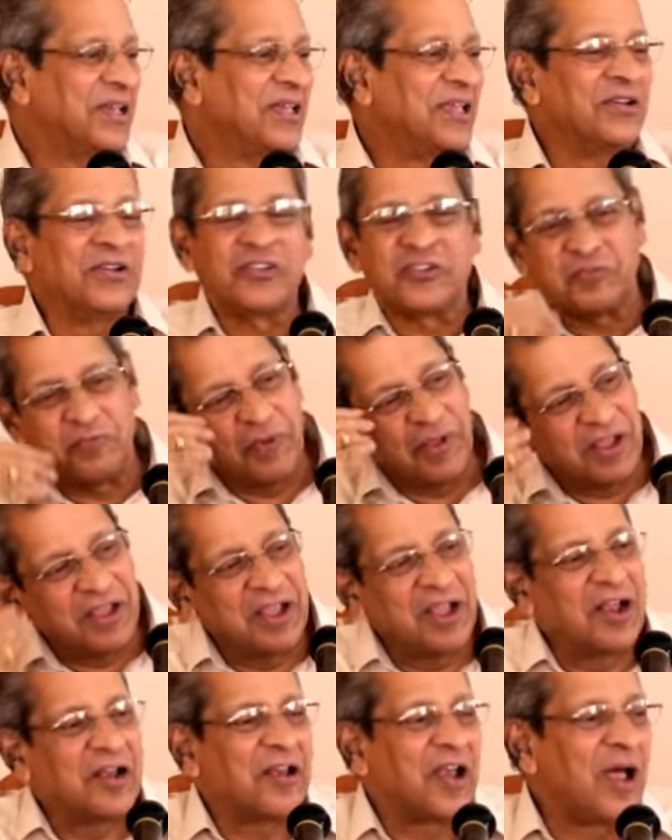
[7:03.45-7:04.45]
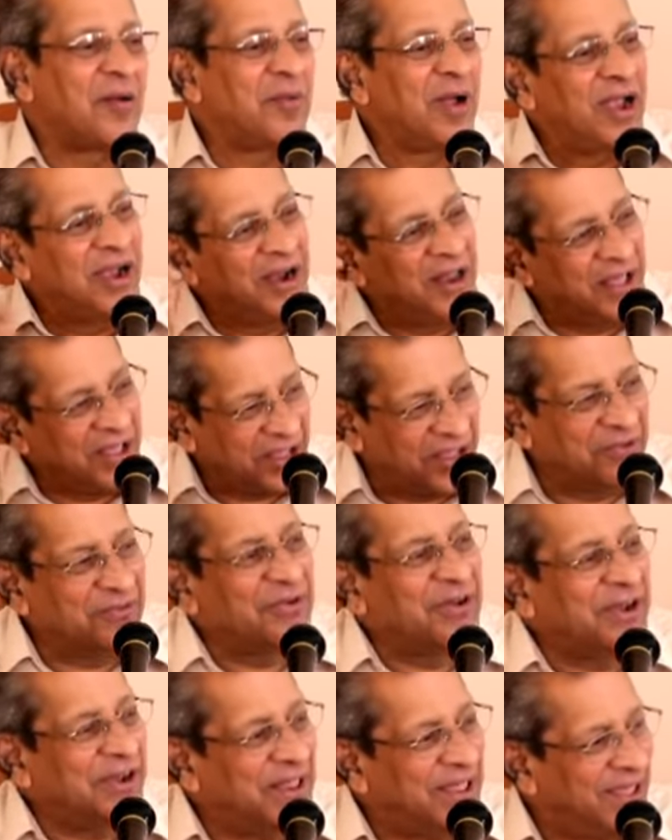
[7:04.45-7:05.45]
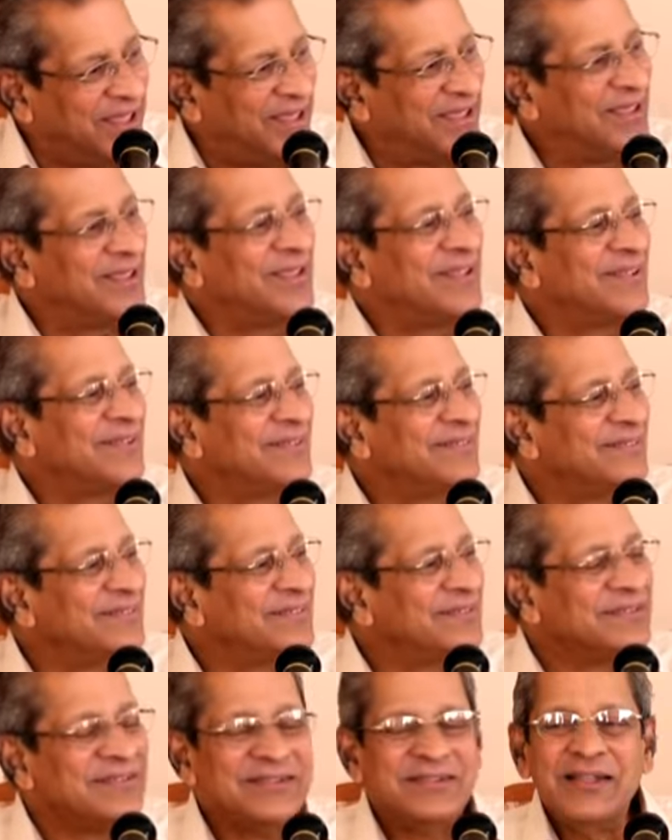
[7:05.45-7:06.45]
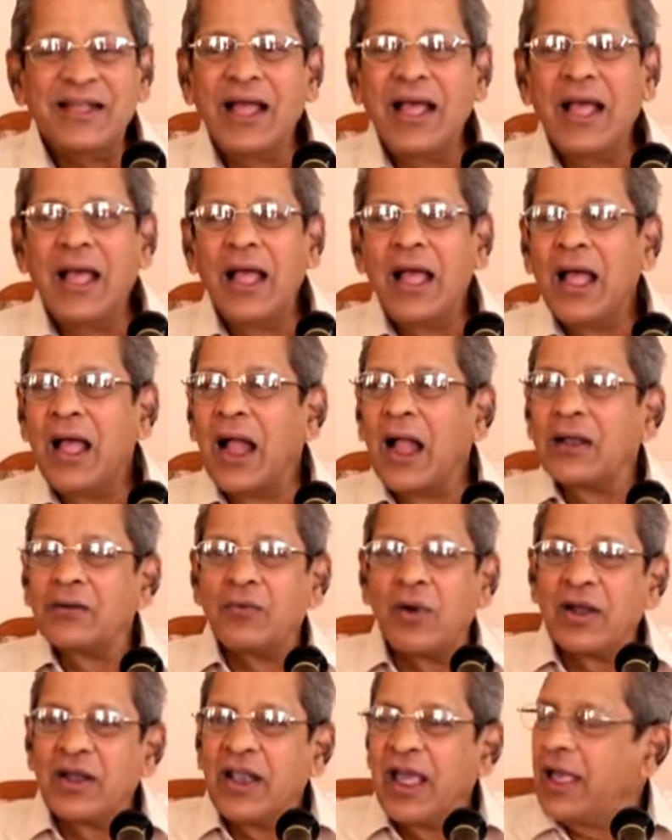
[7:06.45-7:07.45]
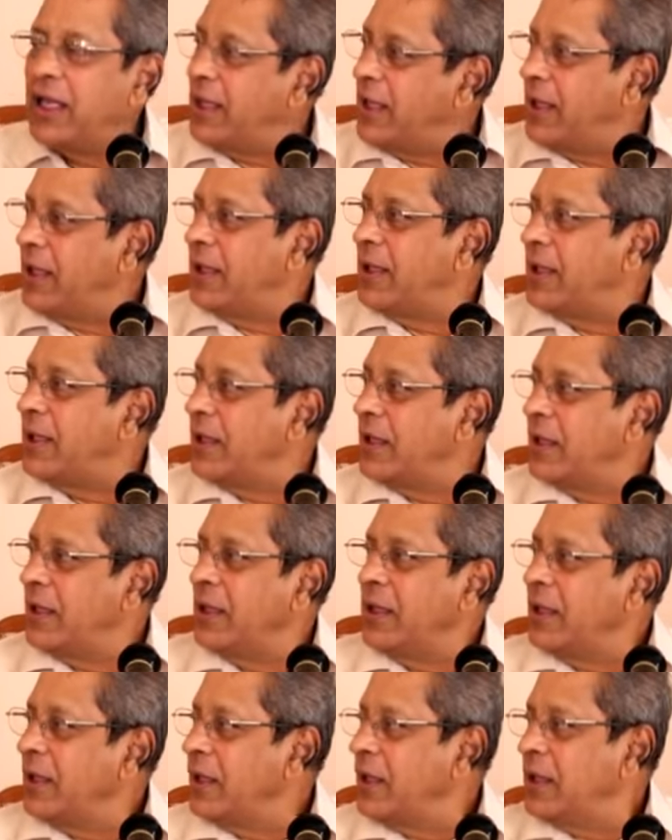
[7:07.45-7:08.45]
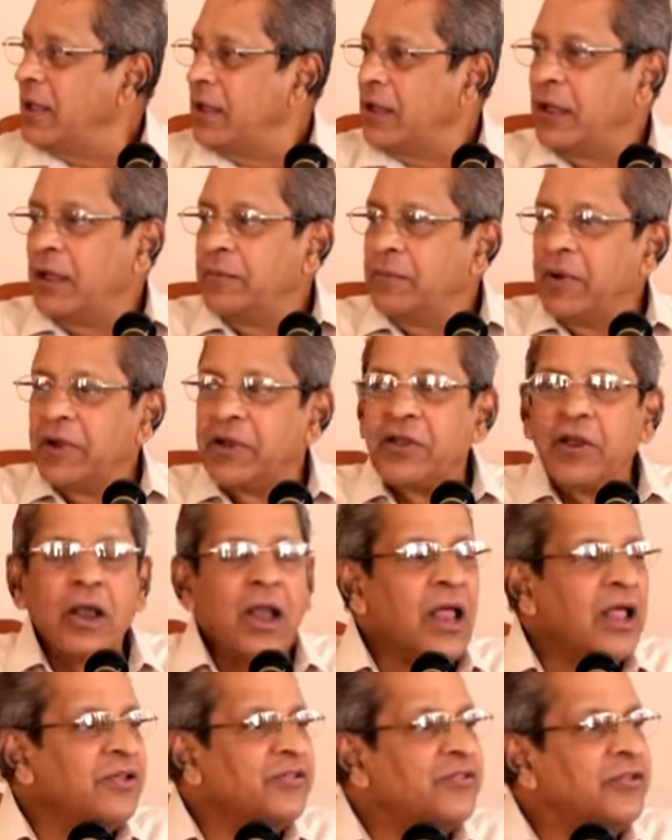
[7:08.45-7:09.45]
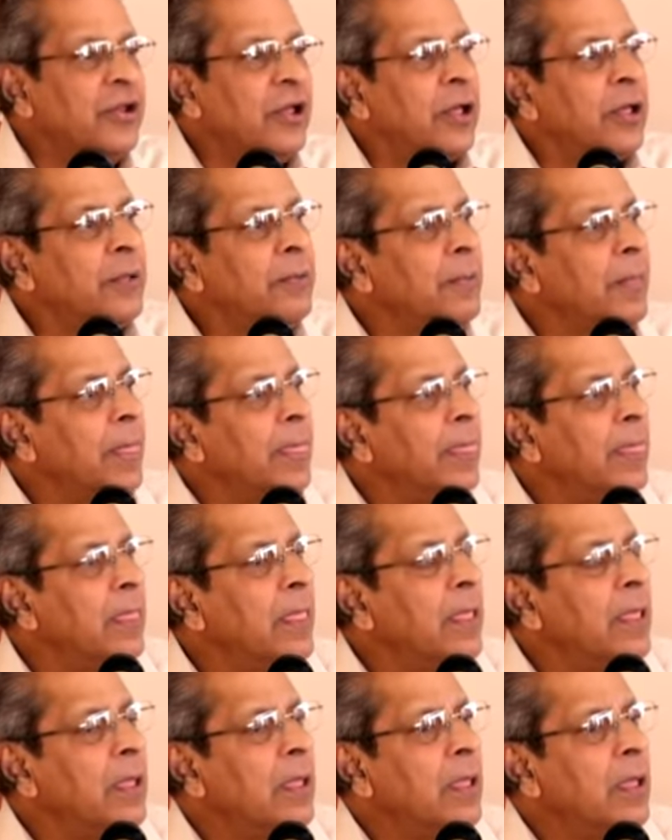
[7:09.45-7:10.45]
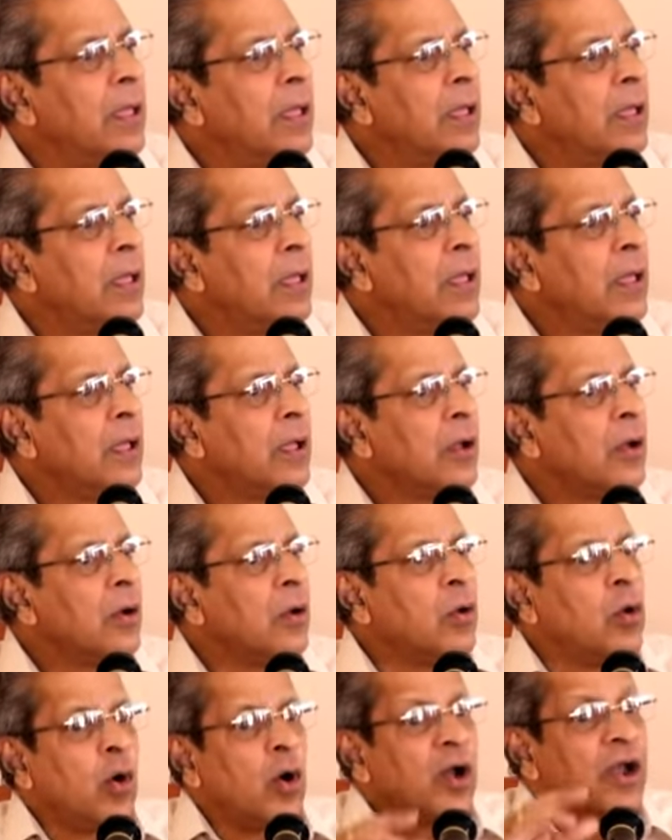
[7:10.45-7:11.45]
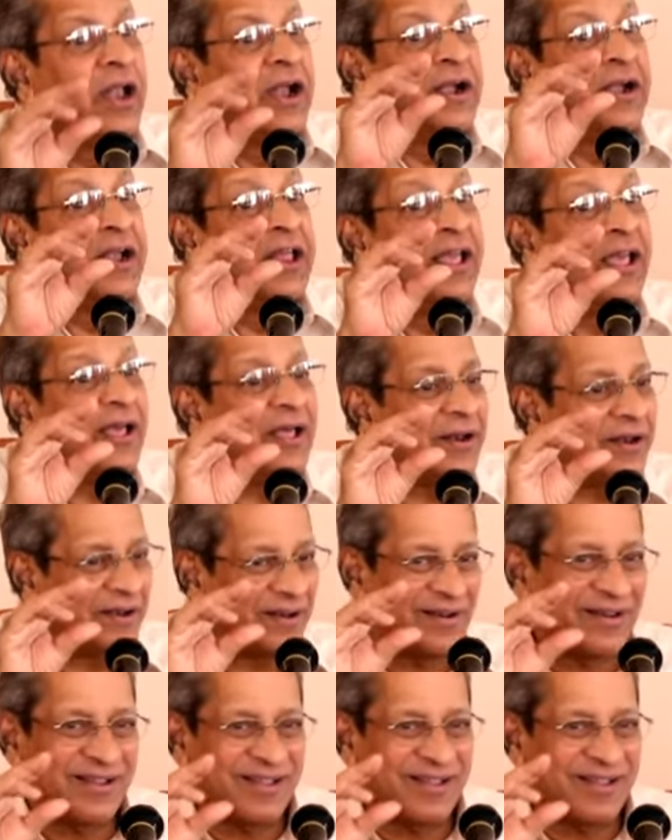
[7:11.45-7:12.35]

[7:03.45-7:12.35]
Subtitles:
He was speaking on Ramayana every day. And one day, he materialized a golden deer.